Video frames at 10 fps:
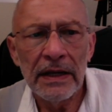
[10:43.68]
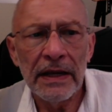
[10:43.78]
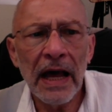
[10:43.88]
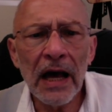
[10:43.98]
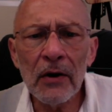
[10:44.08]

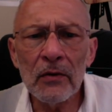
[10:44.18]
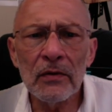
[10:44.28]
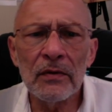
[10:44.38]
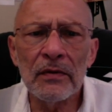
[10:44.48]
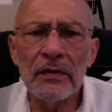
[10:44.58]
Now
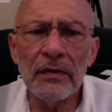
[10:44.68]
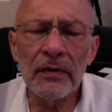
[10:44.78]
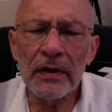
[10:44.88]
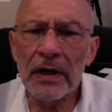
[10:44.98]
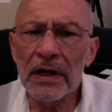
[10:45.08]

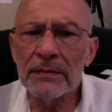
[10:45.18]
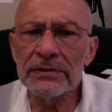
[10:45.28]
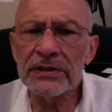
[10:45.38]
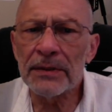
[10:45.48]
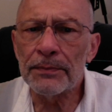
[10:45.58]

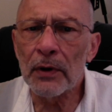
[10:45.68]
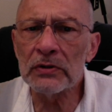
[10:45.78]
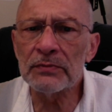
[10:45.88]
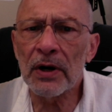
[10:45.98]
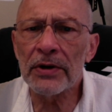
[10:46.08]
comes the
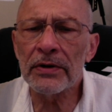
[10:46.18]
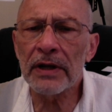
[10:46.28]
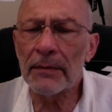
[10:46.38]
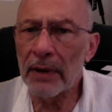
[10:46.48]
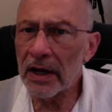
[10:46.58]
postmodern
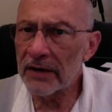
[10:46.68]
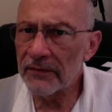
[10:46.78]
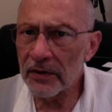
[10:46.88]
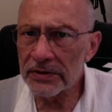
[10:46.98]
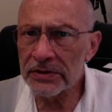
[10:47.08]
Kabbalah
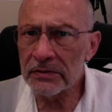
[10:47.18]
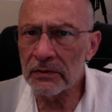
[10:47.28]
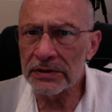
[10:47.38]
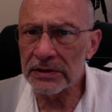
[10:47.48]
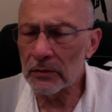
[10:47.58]
version,
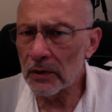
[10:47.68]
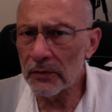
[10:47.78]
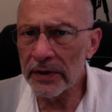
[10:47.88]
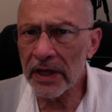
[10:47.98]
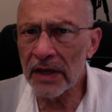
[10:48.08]
which is the
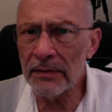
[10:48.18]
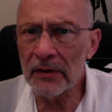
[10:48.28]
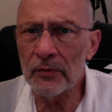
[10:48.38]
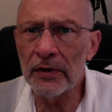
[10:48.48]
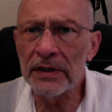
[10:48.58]
one we came
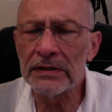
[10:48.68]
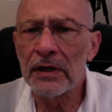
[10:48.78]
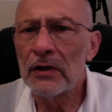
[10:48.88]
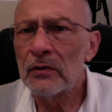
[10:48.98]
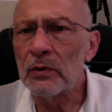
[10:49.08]
up with,
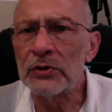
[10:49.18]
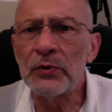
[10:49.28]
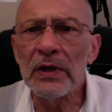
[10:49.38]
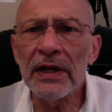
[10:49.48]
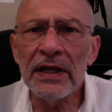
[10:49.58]
which
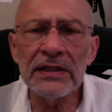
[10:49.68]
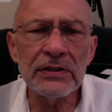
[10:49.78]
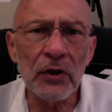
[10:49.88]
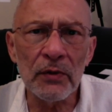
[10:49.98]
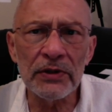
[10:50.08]
really needs
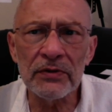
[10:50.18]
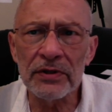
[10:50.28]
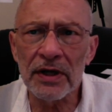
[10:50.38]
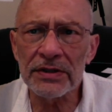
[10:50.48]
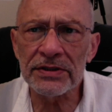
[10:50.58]
no
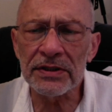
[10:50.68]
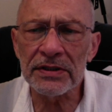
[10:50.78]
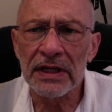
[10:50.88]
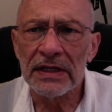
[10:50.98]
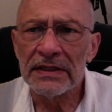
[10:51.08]
introduction,
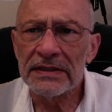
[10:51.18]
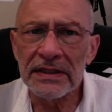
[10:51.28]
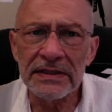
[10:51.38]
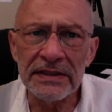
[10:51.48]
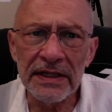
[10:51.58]

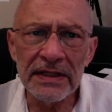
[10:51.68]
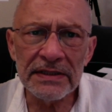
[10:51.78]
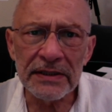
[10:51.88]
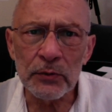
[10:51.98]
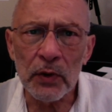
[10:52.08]
since this
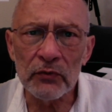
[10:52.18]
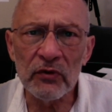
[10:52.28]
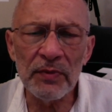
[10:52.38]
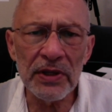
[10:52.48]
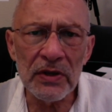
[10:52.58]
is what
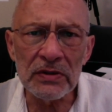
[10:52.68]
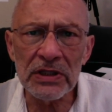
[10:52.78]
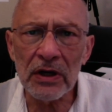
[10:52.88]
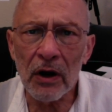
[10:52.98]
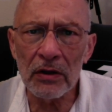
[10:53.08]
we've been
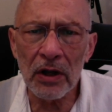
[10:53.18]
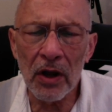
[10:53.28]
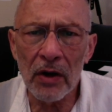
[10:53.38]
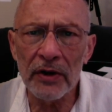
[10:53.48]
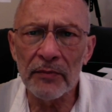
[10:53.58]
using all
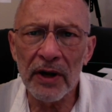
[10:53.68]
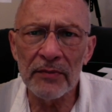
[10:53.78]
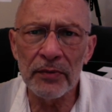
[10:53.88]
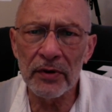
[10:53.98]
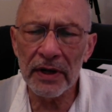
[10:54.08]
along in my
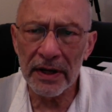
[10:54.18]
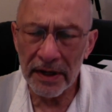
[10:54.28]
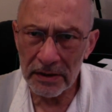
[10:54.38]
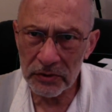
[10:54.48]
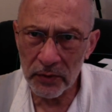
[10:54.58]
book and
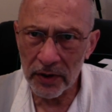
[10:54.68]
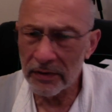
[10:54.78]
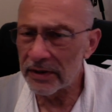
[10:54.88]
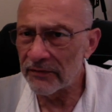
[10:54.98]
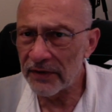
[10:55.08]
elsewhere
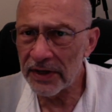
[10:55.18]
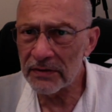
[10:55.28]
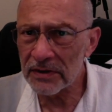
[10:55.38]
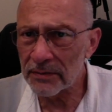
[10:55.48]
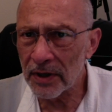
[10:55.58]
in the
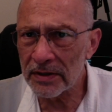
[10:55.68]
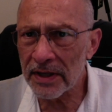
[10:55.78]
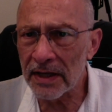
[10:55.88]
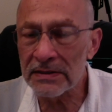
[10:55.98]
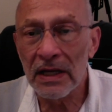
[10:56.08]
videos and
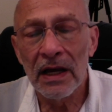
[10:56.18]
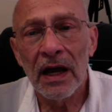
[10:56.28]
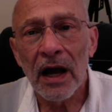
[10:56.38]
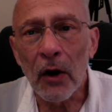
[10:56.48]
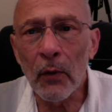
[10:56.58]
podcasts.
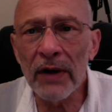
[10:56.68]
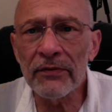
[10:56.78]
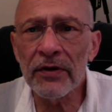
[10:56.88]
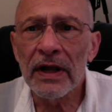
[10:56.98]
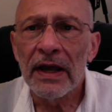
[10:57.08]

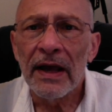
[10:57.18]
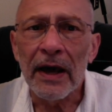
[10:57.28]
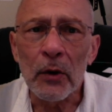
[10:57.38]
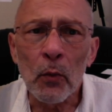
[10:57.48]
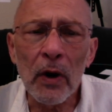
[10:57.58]
However,
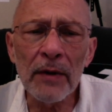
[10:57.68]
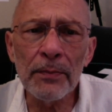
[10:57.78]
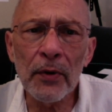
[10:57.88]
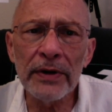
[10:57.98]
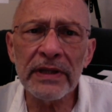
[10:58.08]
at one
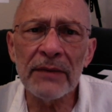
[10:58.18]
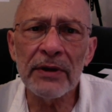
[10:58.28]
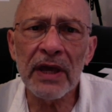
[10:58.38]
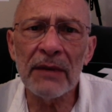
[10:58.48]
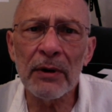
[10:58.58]
point I
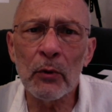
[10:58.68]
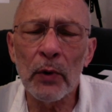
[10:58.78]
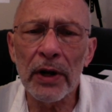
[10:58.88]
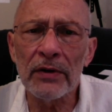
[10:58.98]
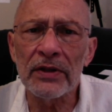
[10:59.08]
became
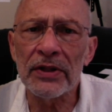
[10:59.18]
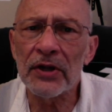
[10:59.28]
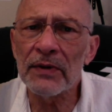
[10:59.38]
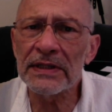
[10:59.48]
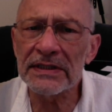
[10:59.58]
aware that
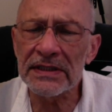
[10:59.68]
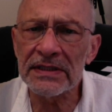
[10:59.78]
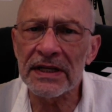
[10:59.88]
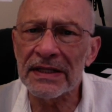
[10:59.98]
there existed a